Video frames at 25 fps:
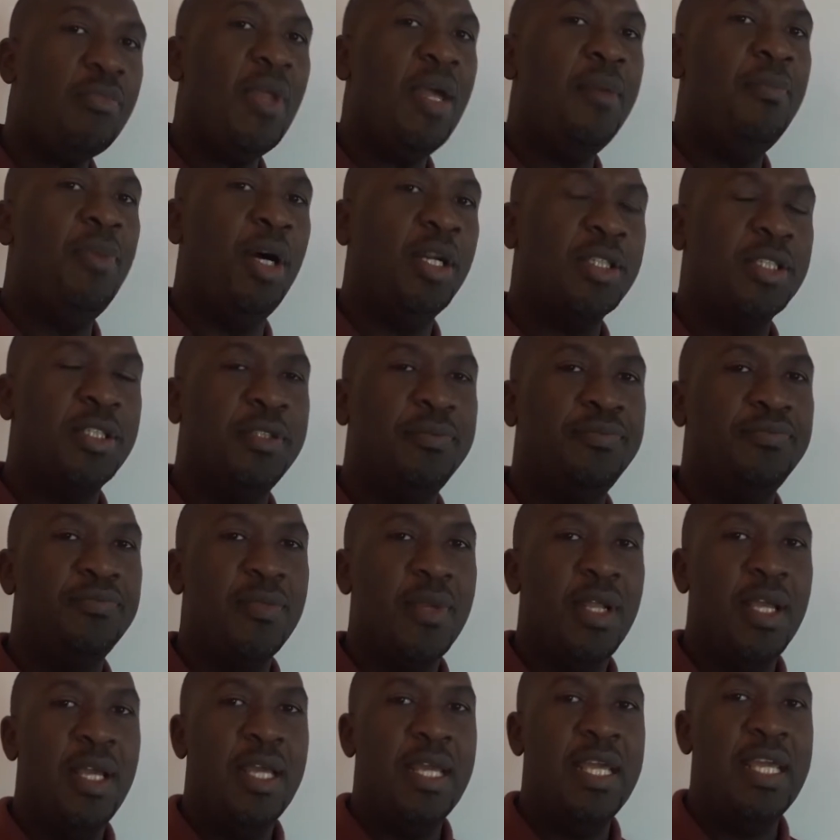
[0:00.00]
But
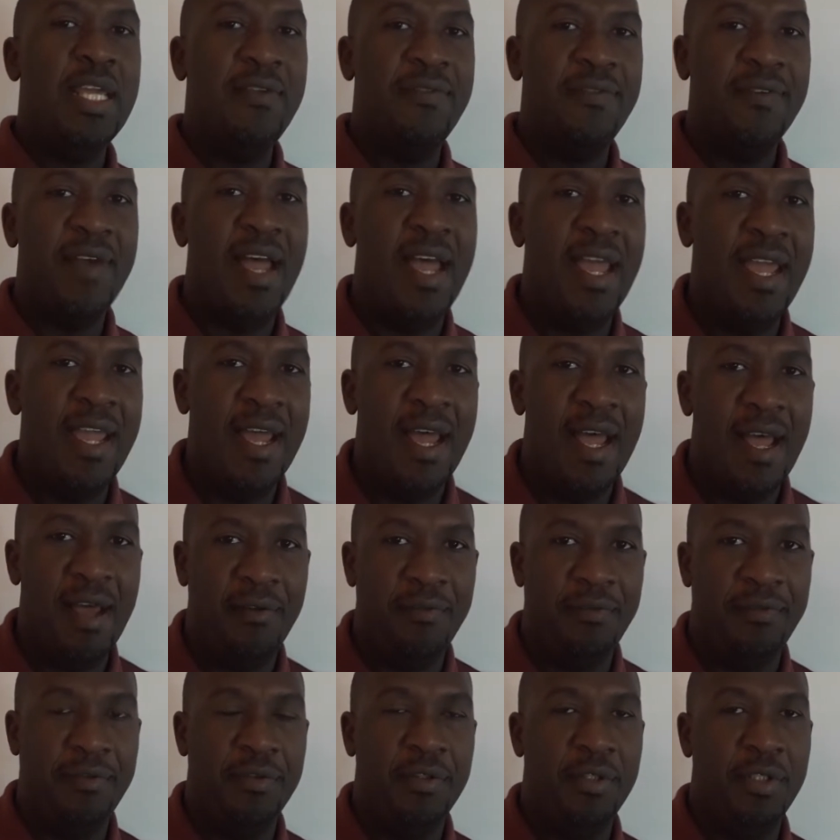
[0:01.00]
if I
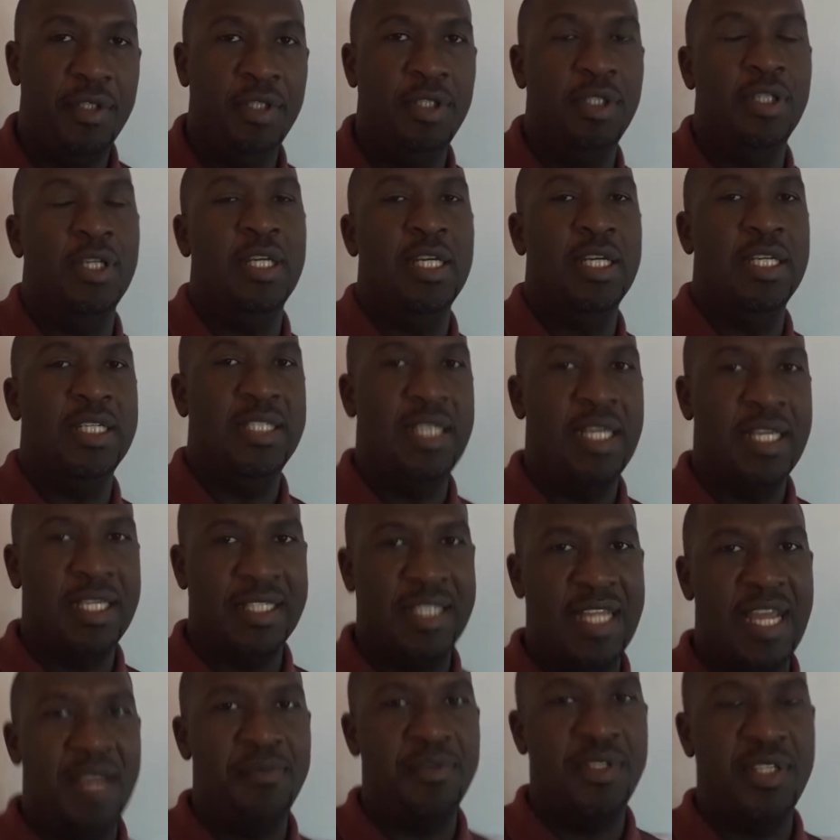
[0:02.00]
have 6
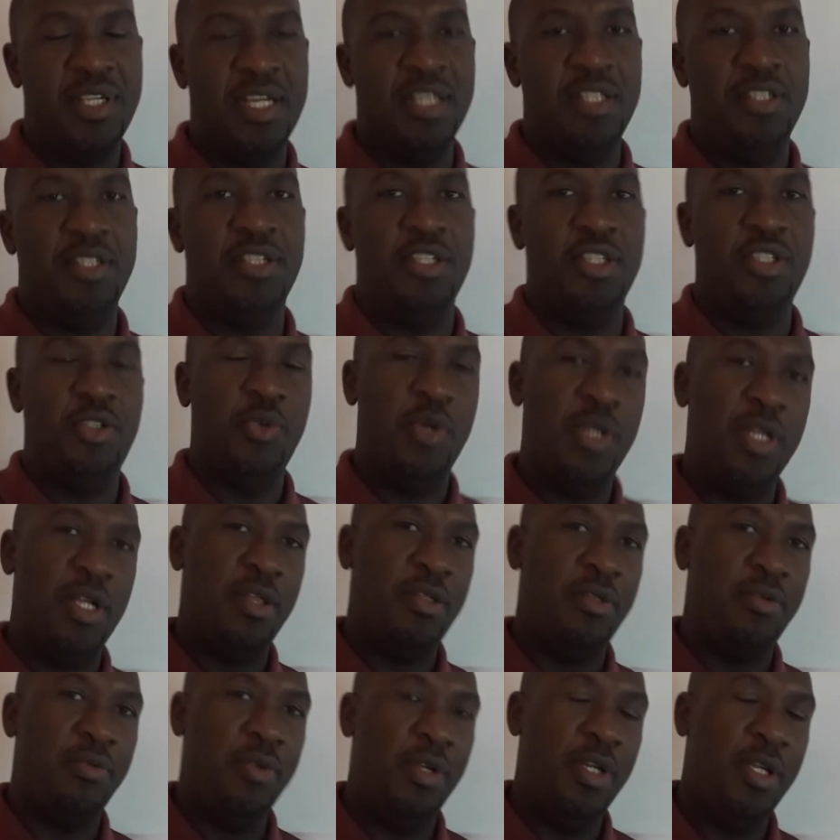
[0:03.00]
times 10 to the
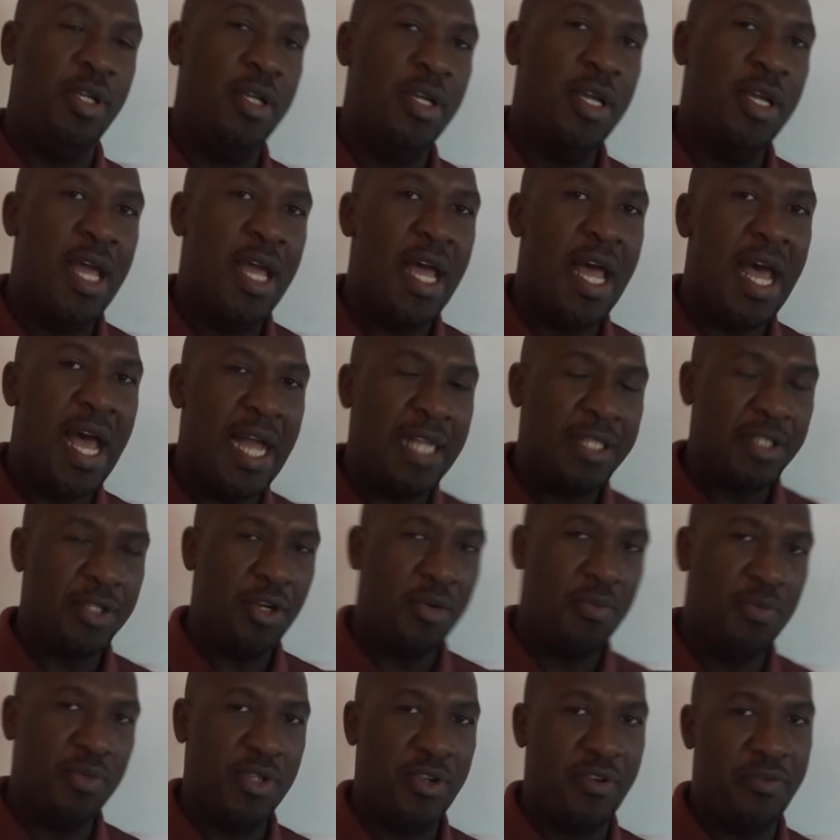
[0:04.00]
23
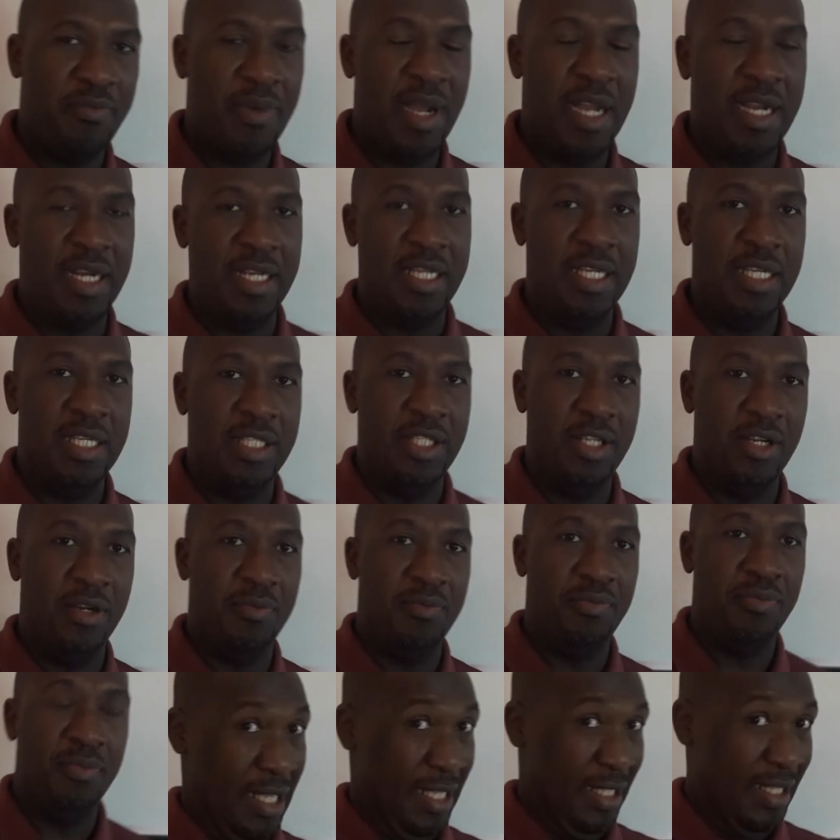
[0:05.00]
atoms of
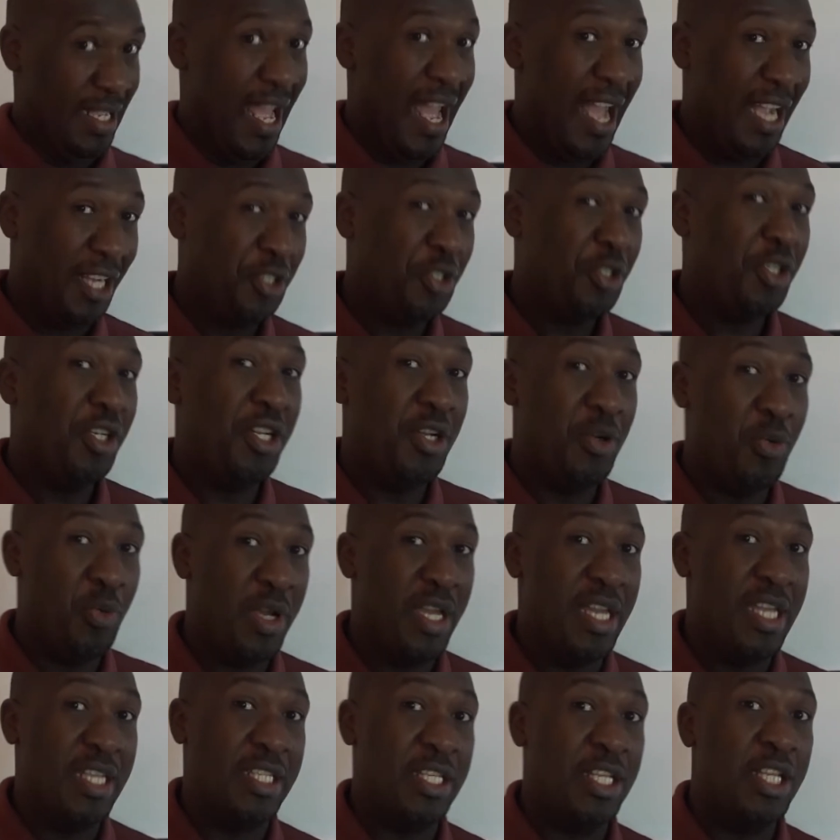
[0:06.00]
magnesium, it actually
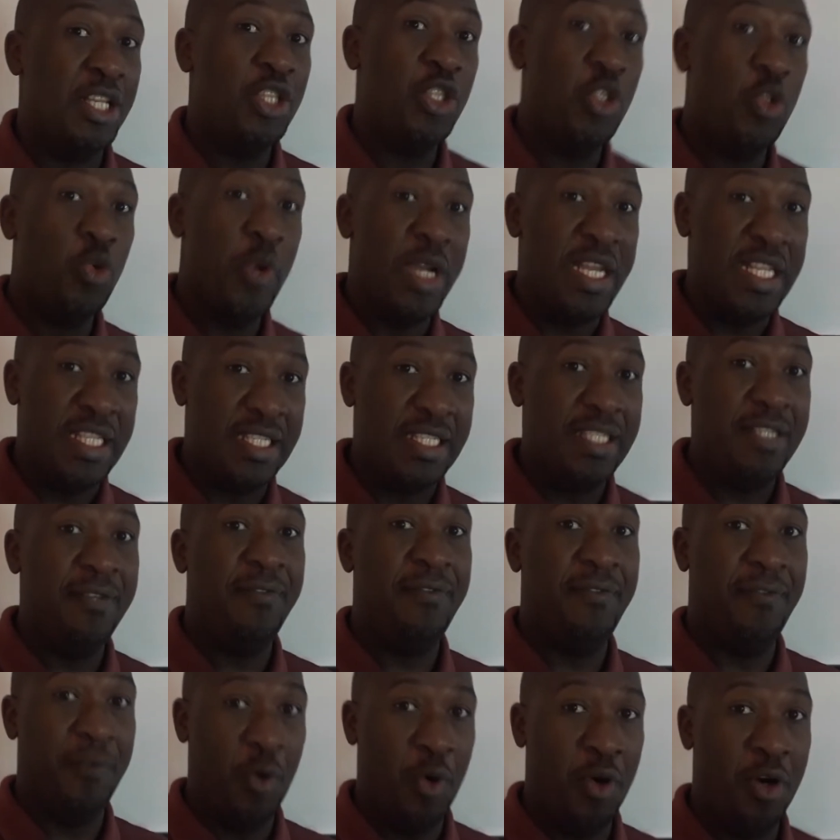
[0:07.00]
weighs
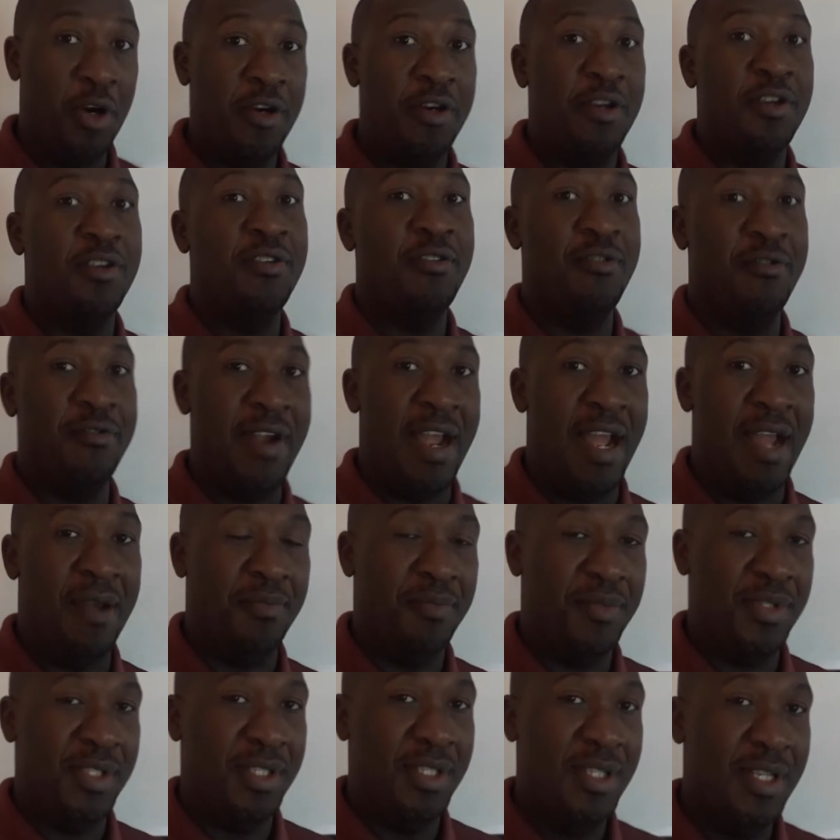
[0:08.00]
24
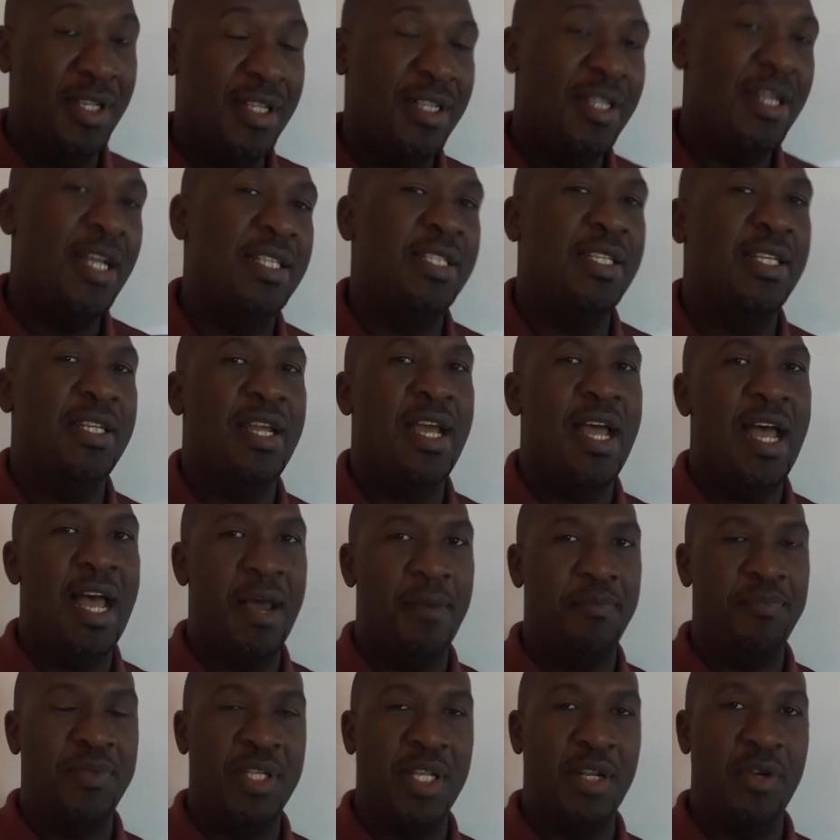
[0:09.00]
grams. That's an
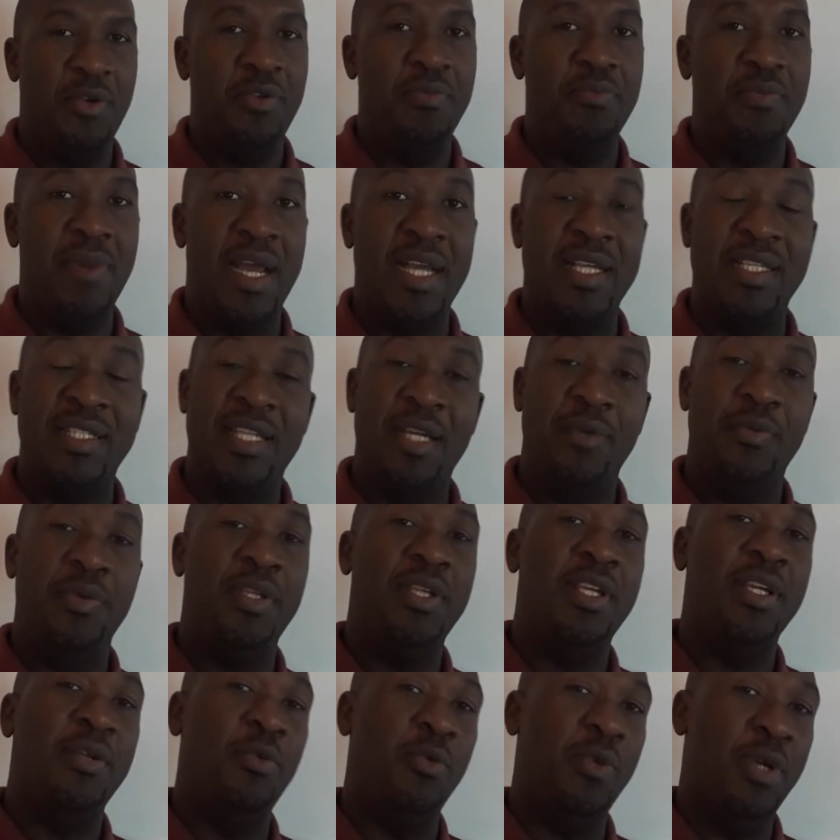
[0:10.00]
absolute mass that we
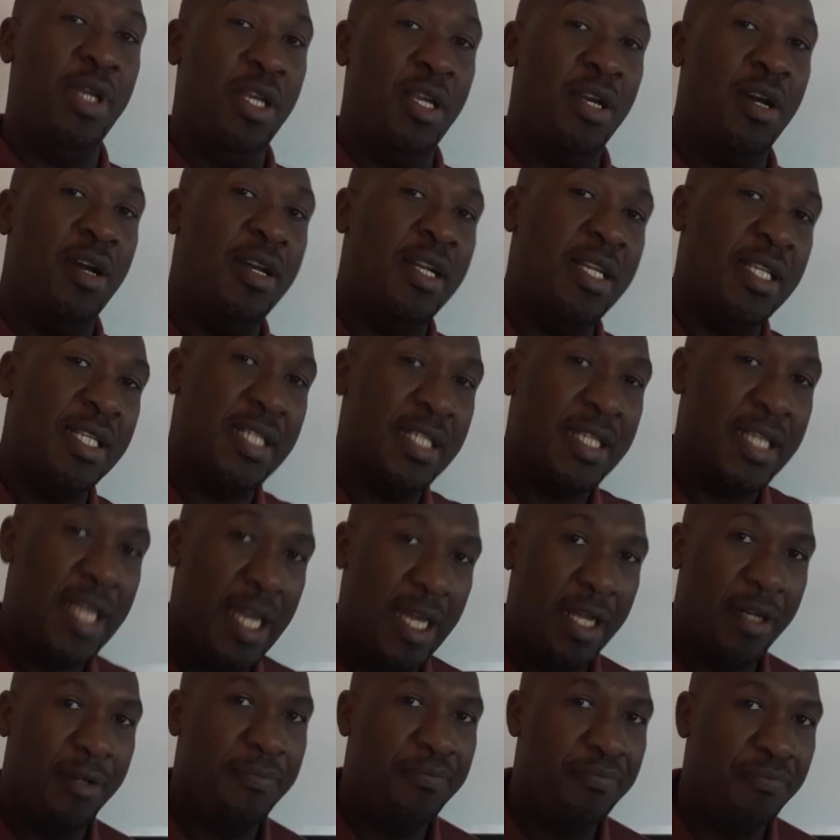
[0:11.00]
can weigh on a
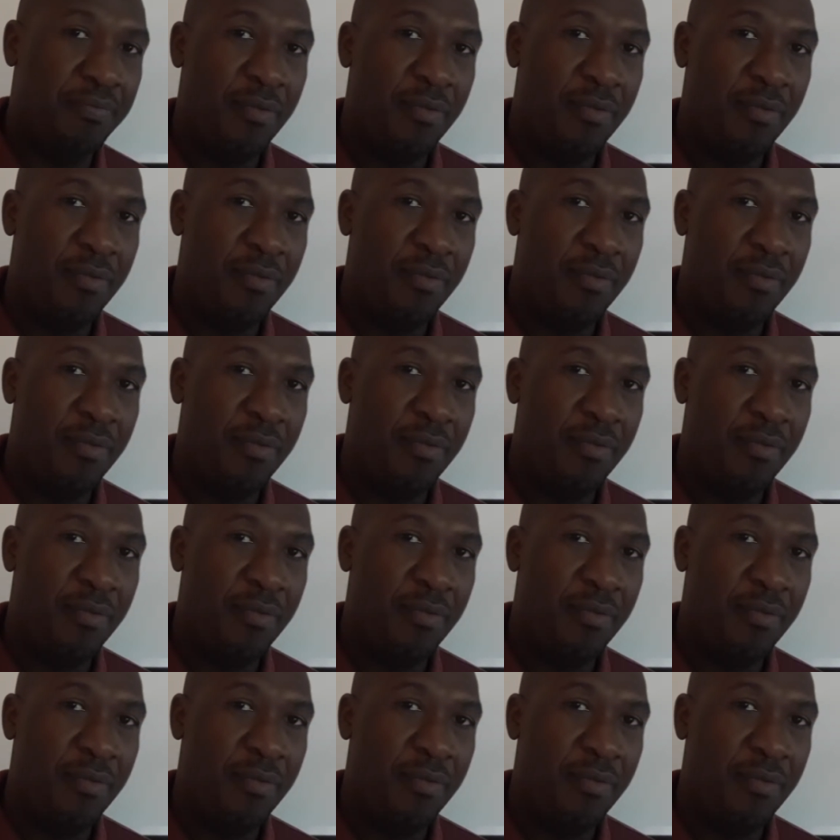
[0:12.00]
scale.